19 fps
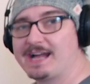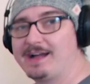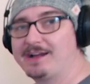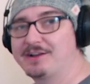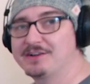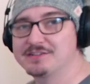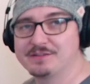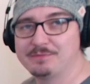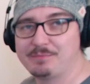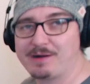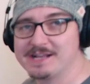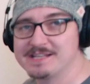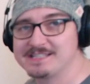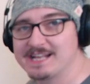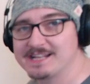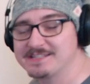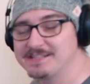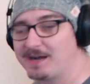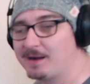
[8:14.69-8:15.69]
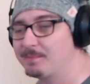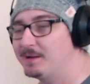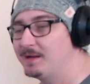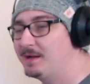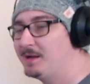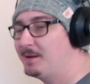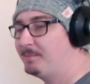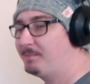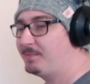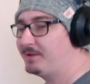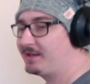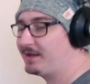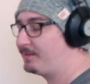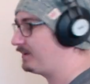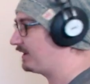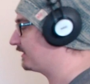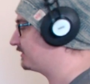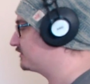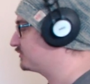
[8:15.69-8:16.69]
hand because of my setup, but
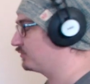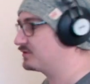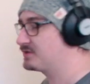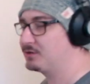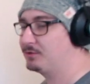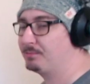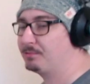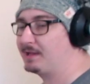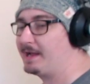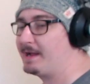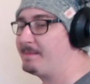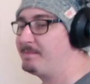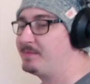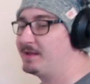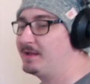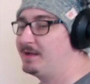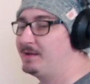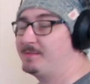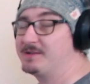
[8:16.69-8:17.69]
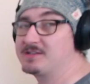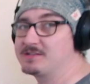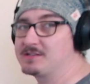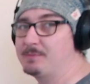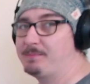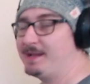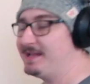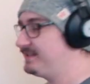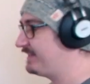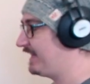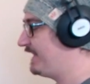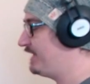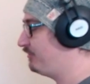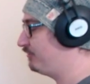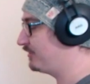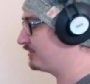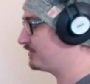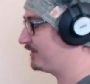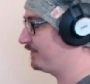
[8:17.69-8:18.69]
I can sort of still play it. But it's just a bit
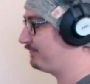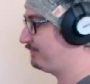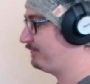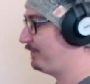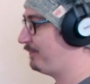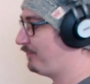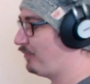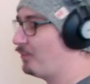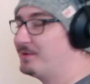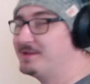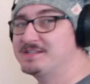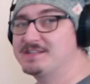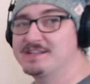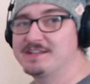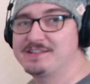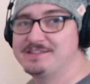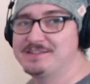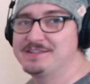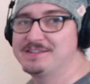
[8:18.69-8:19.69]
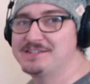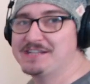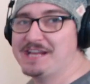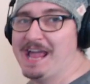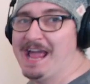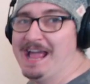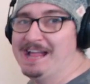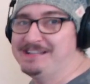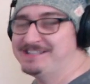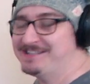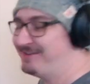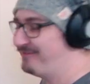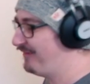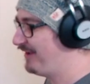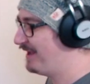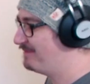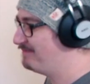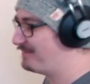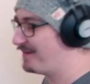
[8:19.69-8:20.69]
dangerous. I'm always scared of
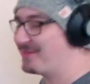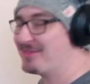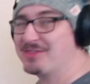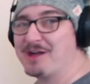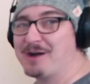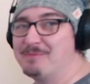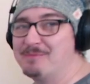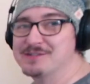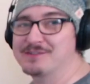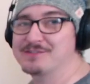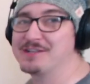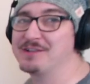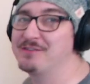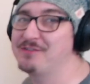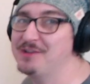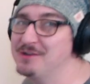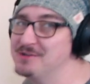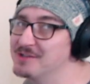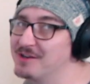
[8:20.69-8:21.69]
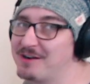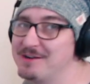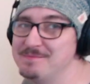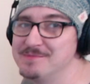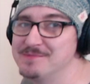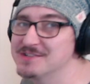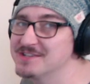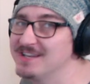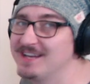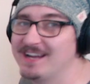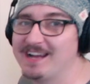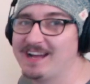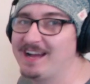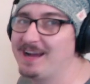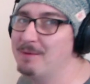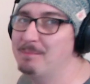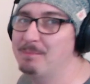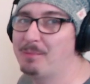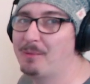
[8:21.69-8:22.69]
hitting my thumb, which I've done a few times,
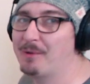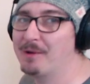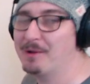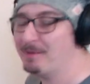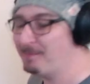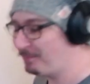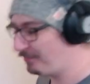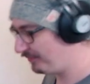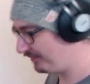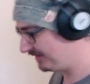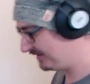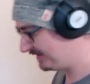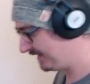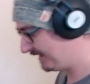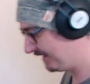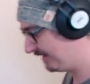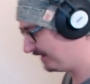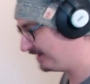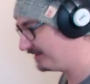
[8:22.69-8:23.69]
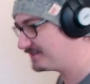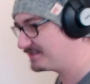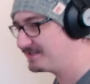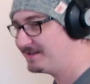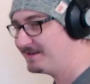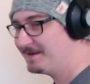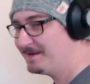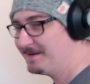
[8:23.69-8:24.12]
and boy oh boy does it hurt,